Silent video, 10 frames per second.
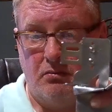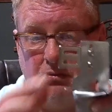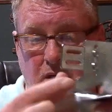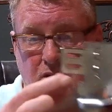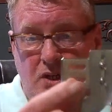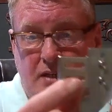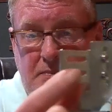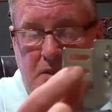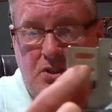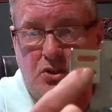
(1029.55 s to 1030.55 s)
the
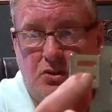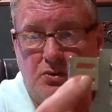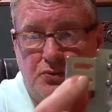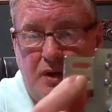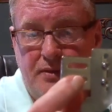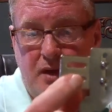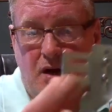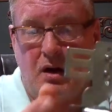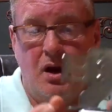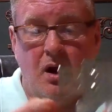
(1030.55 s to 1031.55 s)
adjustment screws right
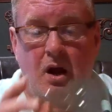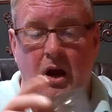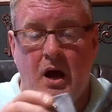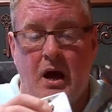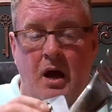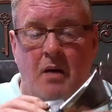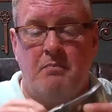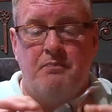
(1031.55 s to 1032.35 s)
there. I